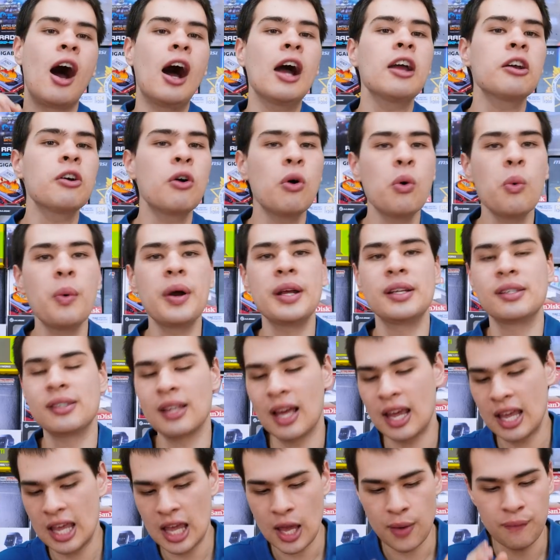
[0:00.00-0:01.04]
I always
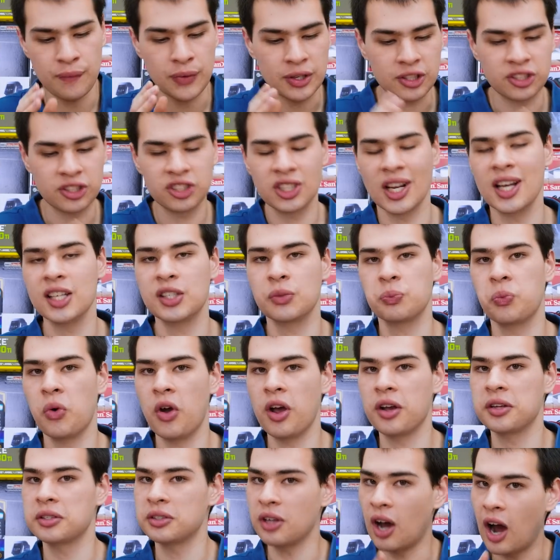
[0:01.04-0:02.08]
say if it just
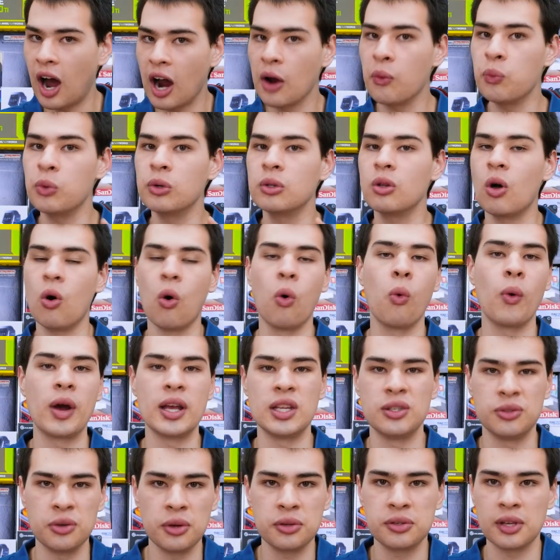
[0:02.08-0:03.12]
works, I will
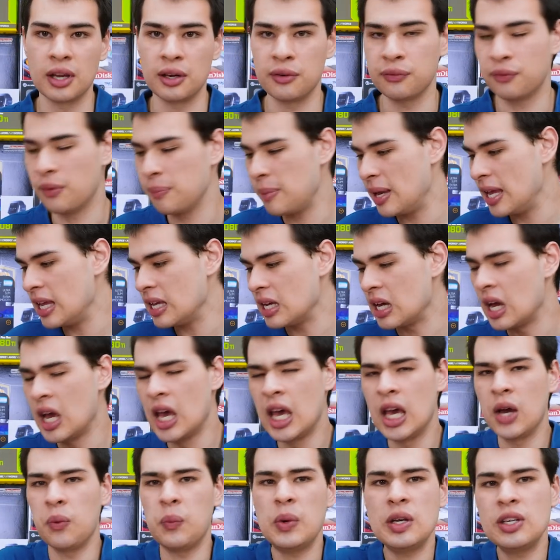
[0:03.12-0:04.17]
always use it. And for me,
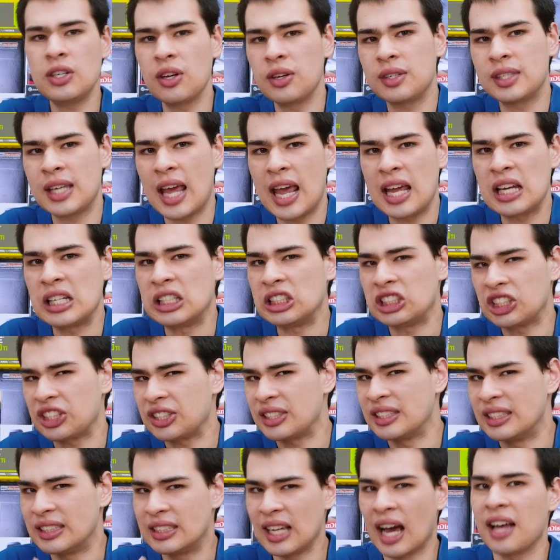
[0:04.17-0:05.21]
Windows 10 just
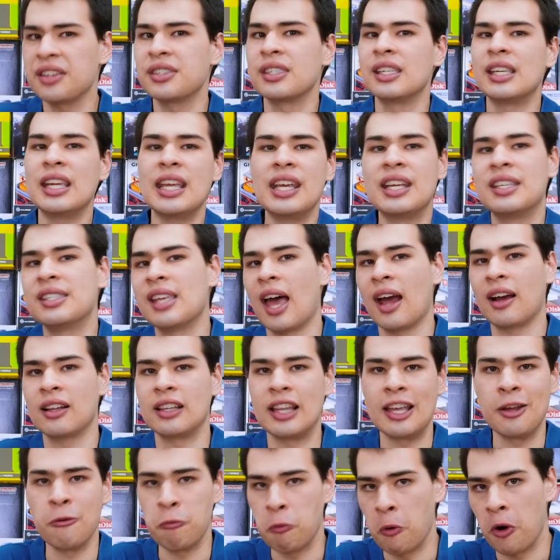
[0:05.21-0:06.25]
doesn't
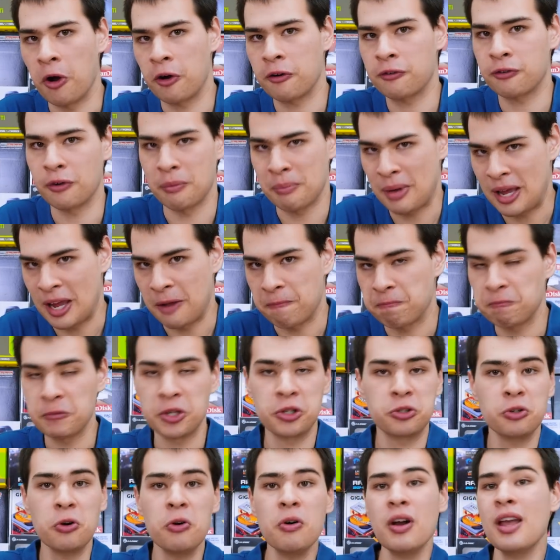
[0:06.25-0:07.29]
exactly work for me.
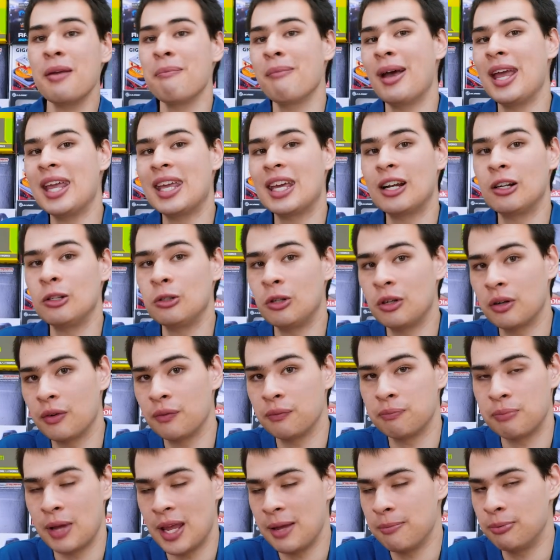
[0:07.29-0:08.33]
Sure, it may get a lot
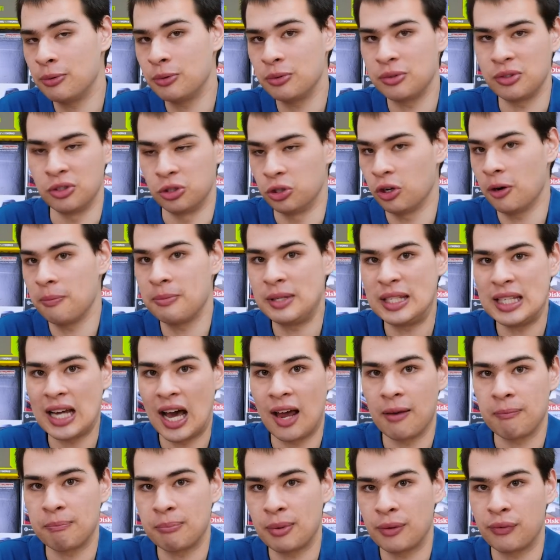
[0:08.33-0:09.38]
of people's jobs
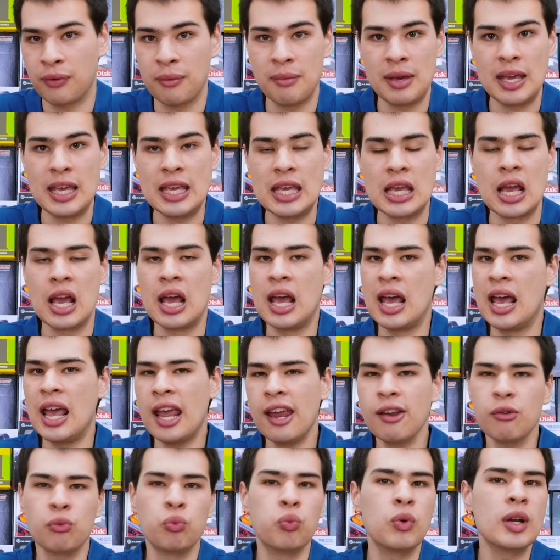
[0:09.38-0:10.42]
done, but for me,
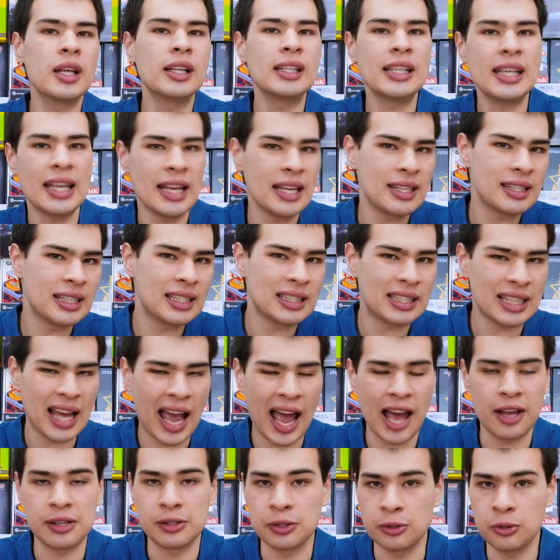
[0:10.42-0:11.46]
it really isn't
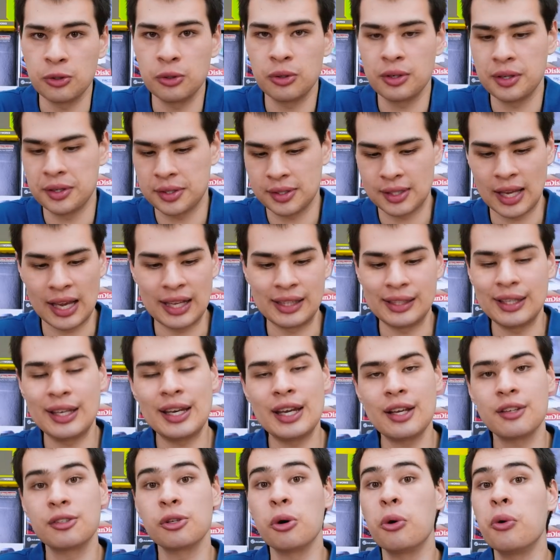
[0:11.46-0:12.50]
as good as say
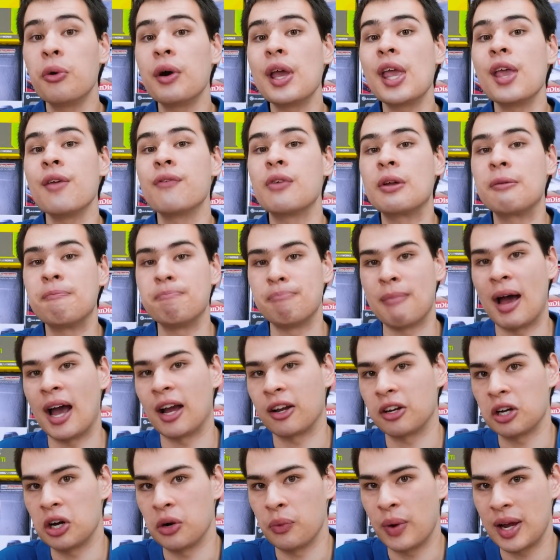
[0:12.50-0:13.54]
Linux or even even
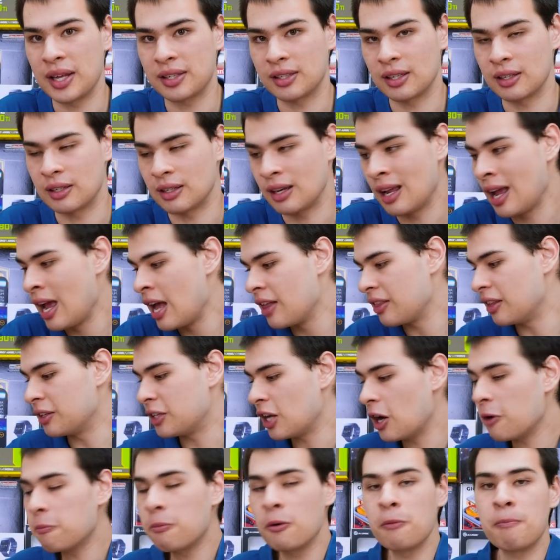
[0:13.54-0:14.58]
Mac OS, and the
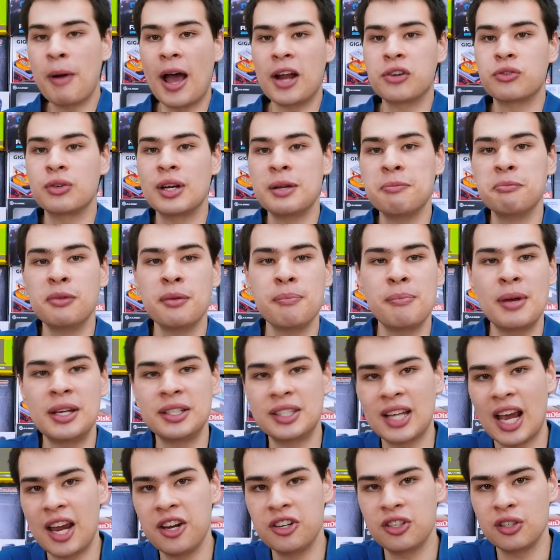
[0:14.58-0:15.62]
terrible battery
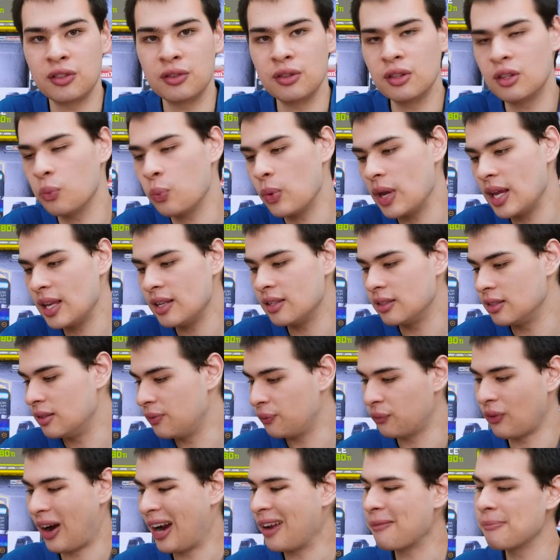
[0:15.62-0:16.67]
implementation, the weird
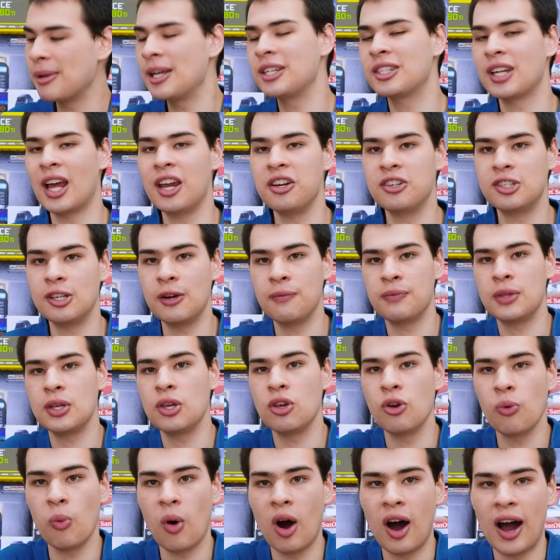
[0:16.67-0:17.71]
fragmentation of
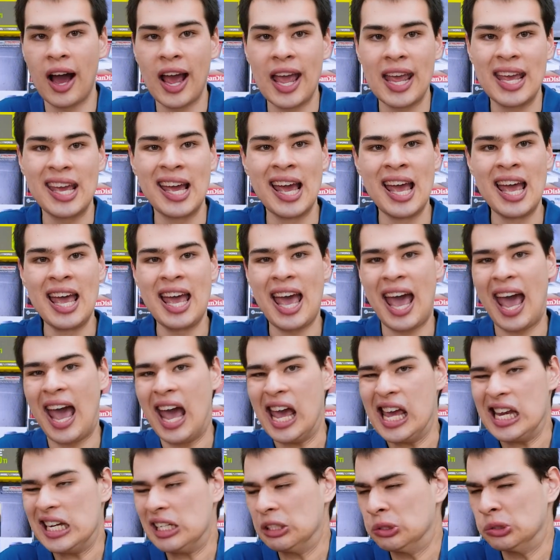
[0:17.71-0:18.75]
the UI,
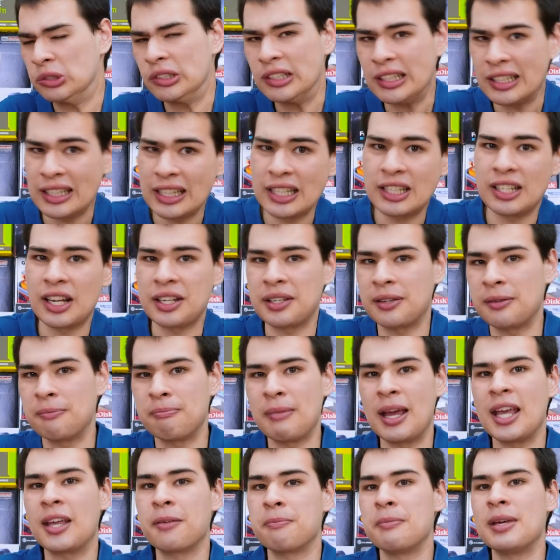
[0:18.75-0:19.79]
it really doesn't
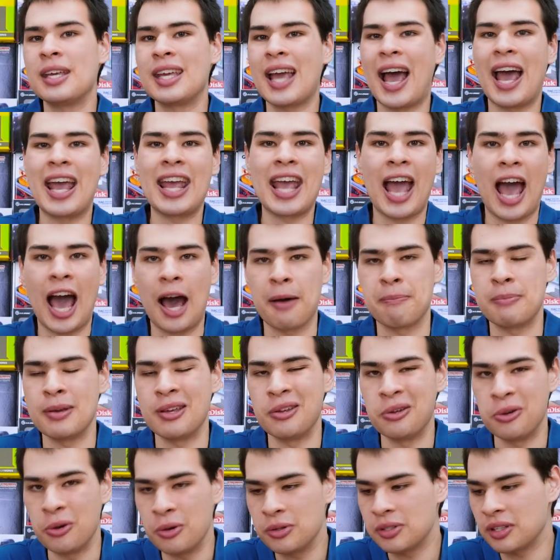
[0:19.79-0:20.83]
make me a happy
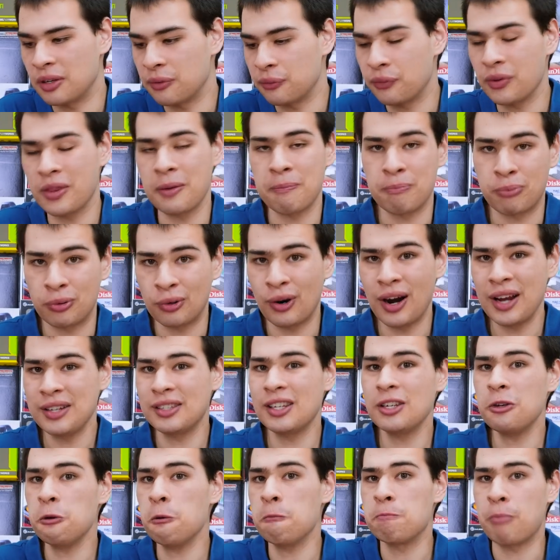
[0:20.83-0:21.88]
user, and for the price
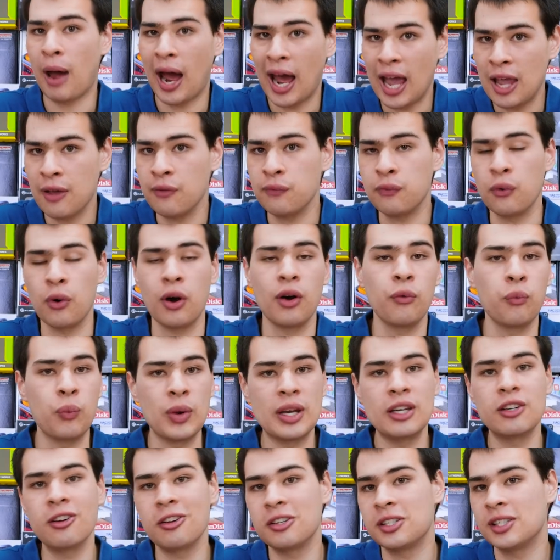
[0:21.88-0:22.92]
that you pay for a
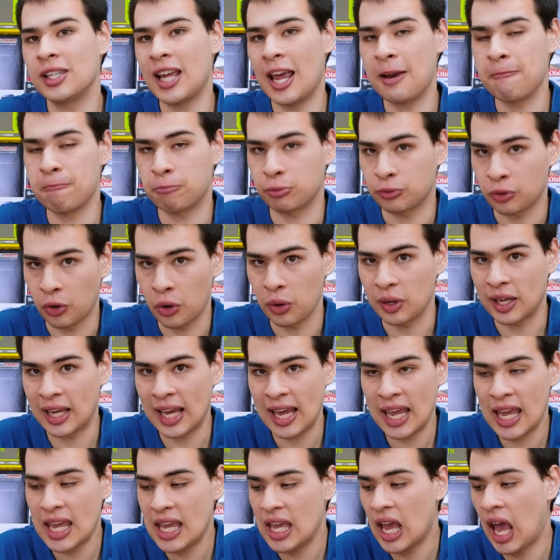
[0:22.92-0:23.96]
Windows 10 Pro
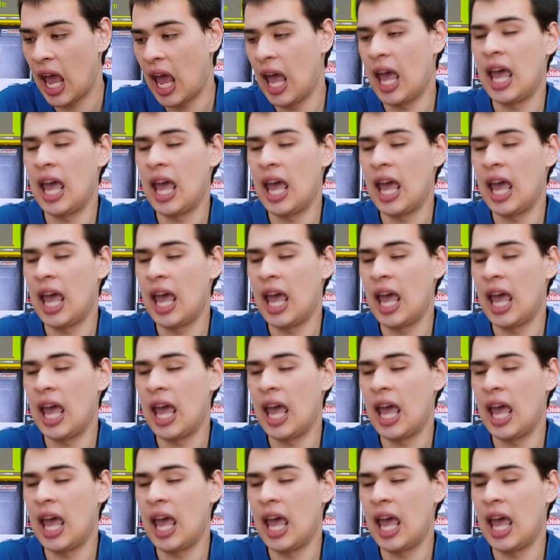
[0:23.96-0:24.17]
key,